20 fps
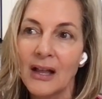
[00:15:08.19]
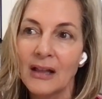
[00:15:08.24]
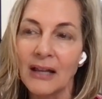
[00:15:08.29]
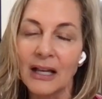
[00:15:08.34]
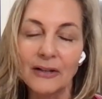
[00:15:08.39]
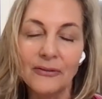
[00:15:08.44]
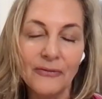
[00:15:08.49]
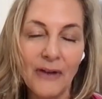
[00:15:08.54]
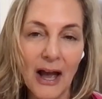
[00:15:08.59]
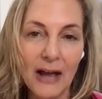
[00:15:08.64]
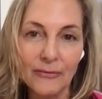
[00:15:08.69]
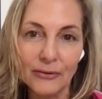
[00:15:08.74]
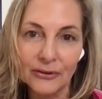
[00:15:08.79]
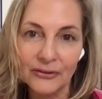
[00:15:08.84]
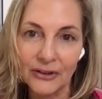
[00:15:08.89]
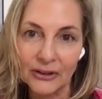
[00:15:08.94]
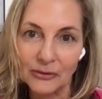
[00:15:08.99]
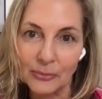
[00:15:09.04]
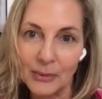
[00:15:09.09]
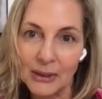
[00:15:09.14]
like 5 or
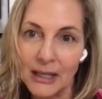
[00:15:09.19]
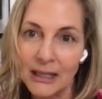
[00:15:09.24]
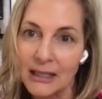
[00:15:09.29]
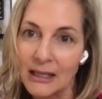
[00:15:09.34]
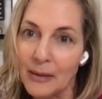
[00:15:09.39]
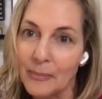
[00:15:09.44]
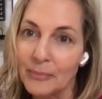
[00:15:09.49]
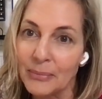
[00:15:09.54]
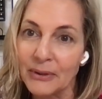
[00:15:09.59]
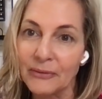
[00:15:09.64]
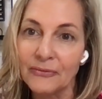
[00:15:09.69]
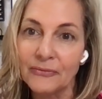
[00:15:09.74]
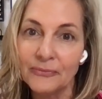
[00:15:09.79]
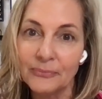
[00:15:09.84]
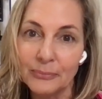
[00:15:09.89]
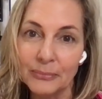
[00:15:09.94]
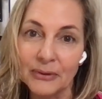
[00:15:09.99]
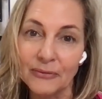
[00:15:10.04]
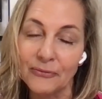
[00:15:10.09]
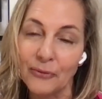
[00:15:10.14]
6 millennia
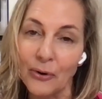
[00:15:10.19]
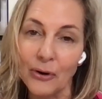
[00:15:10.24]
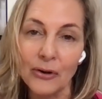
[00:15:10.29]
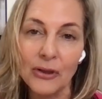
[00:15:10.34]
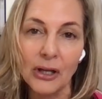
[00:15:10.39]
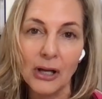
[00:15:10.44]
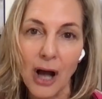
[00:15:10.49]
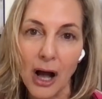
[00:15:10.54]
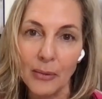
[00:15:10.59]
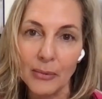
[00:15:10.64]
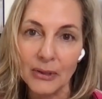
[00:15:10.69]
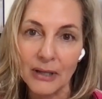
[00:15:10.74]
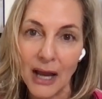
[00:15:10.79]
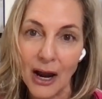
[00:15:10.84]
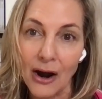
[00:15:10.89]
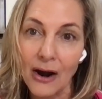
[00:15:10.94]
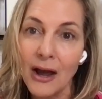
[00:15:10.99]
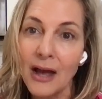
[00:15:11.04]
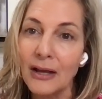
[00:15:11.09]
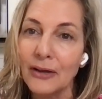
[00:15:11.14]
before the Common
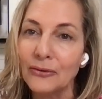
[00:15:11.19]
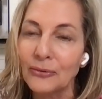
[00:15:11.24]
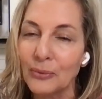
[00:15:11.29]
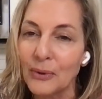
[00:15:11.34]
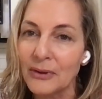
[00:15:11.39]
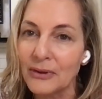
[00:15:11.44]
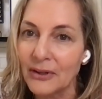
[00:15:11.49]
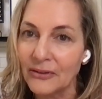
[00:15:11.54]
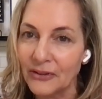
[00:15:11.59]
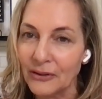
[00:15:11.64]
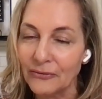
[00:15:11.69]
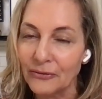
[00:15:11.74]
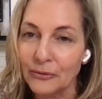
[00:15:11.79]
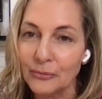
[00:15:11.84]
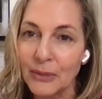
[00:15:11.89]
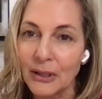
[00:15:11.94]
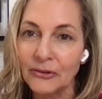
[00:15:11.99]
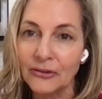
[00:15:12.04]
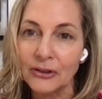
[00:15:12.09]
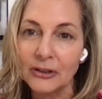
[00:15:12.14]
Era is when this
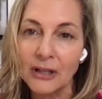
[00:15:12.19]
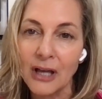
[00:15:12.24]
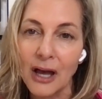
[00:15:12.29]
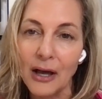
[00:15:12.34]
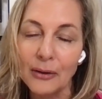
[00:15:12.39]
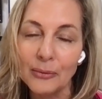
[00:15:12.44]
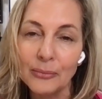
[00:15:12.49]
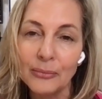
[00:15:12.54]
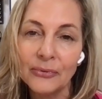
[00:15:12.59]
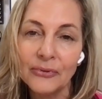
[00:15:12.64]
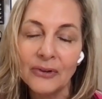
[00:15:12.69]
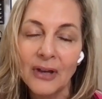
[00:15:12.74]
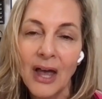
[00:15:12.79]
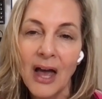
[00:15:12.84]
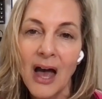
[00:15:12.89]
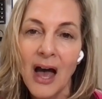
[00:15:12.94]
information comes.